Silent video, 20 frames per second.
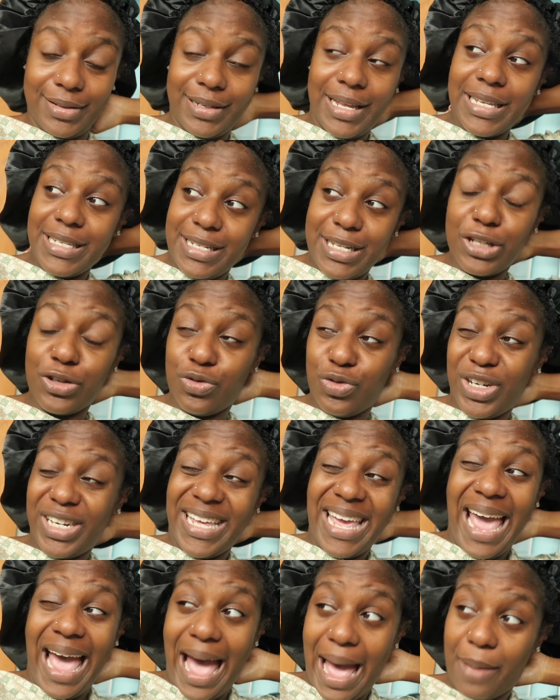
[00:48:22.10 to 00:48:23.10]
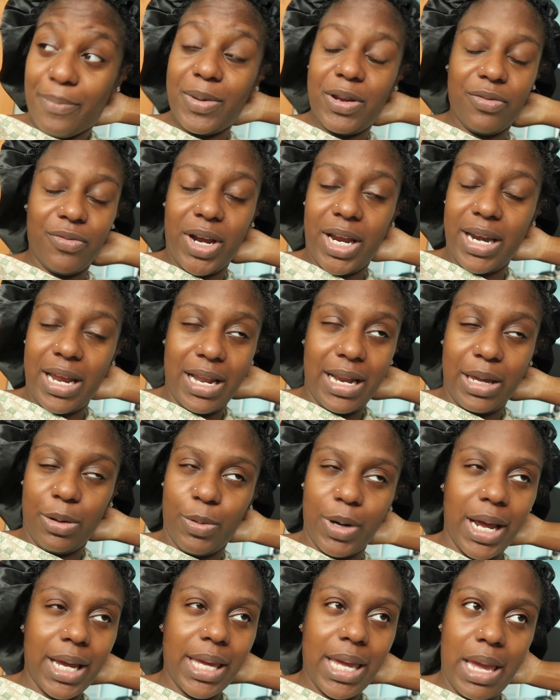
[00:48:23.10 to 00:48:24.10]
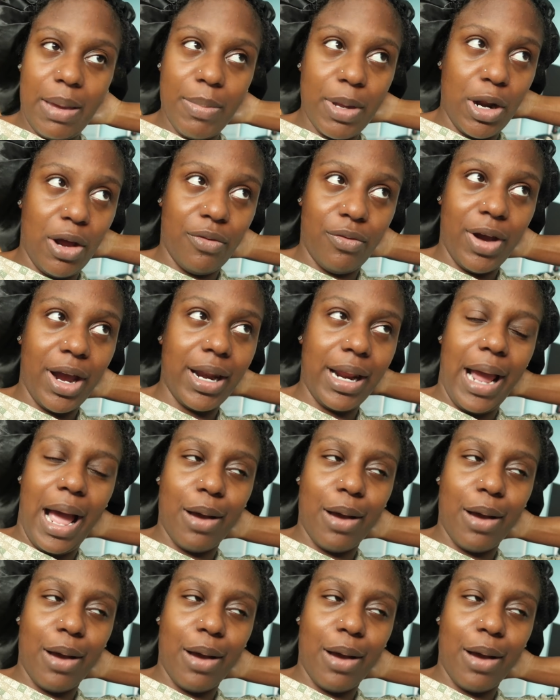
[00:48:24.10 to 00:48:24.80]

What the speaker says: is this really happening right now? Like when I came in on Friday,